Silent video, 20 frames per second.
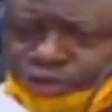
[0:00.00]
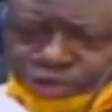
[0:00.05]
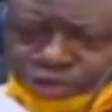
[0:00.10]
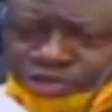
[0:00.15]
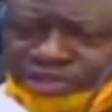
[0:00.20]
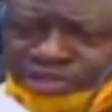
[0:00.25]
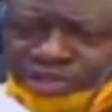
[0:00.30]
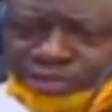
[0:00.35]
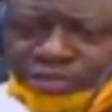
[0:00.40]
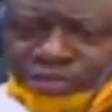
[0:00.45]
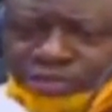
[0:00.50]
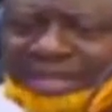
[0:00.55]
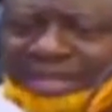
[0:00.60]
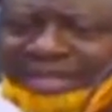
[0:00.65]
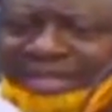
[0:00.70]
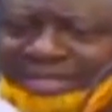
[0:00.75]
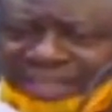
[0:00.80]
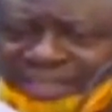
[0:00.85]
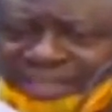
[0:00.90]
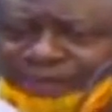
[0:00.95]
to resume,
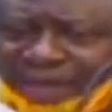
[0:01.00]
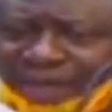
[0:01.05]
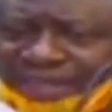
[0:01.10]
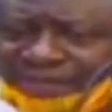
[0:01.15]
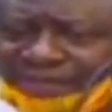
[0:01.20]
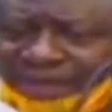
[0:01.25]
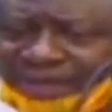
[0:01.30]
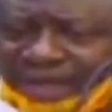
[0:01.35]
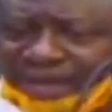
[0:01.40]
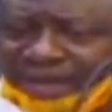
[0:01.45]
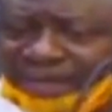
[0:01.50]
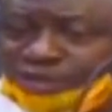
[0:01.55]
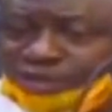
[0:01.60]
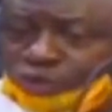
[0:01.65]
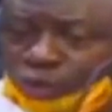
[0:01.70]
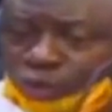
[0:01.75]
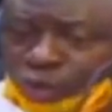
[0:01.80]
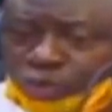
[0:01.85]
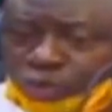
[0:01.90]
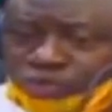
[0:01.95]
despite the fact that
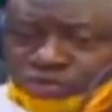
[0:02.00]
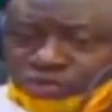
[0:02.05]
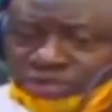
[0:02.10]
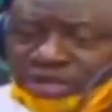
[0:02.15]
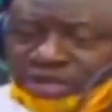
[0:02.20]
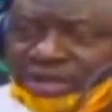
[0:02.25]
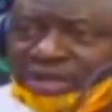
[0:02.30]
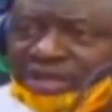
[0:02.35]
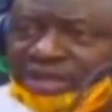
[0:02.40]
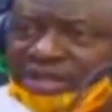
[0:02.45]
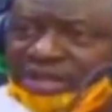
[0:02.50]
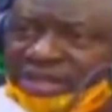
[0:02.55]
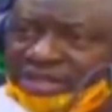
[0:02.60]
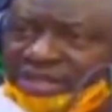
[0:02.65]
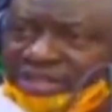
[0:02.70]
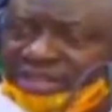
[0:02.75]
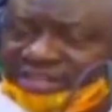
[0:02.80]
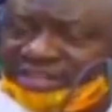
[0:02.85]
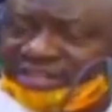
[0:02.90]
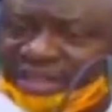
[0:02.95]
schools
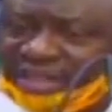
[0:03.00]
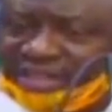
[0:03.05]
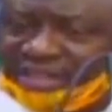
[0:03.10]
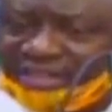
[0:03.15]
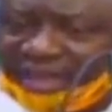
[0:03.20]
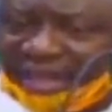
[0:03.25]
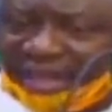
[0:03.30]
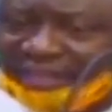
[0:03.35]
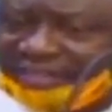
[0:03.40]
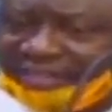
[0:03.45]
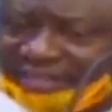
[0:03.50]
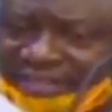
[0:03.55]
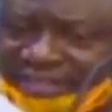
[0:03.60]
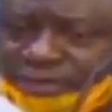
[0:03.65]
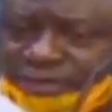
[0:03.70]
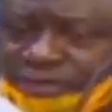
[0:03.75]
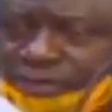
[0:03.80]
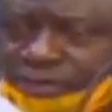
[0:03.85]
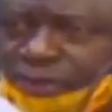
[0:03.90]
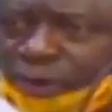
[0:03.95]
in the state are
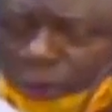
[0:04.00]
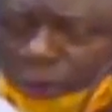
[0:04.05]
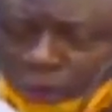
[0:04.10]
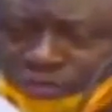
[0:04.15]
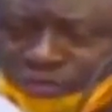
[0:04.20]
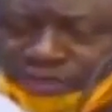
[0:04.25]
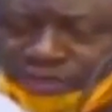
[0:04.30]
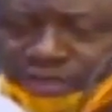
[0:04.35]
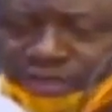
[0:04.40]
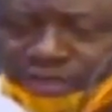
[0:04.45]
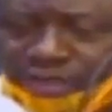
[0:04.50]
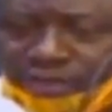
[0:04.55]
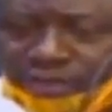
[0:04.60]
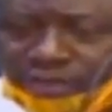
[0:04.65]
still closed.